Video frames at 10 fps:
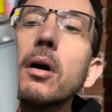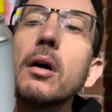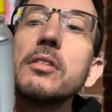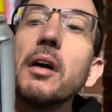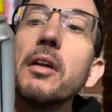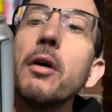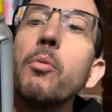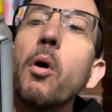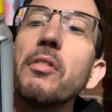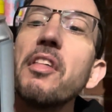I don't know
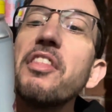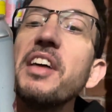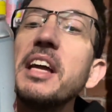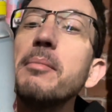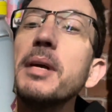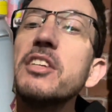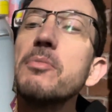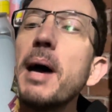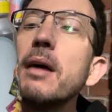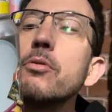what the theme is
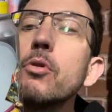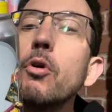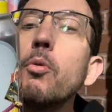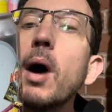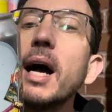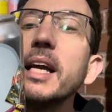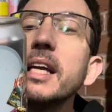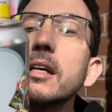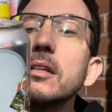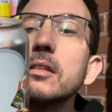about. Norway,
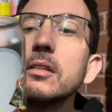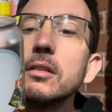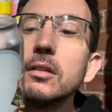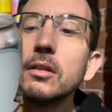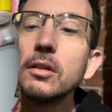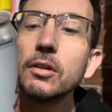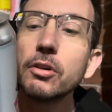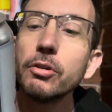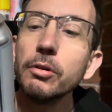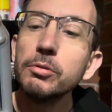
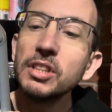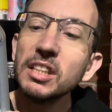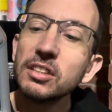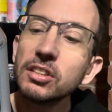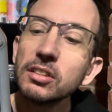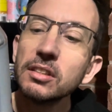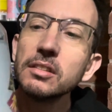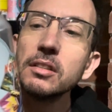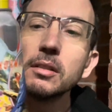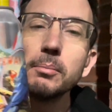cruises,
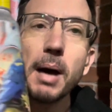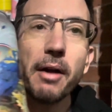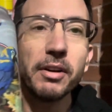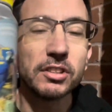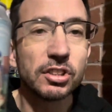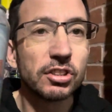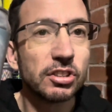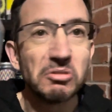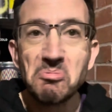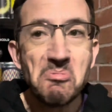parrots,
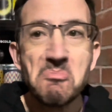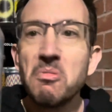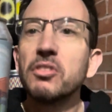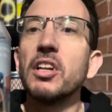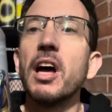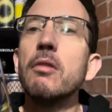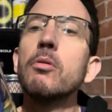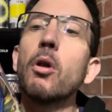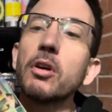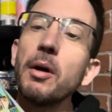don't know, a
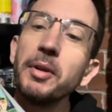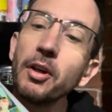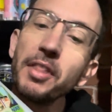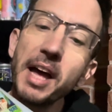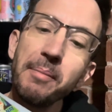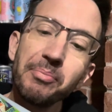lot going on there.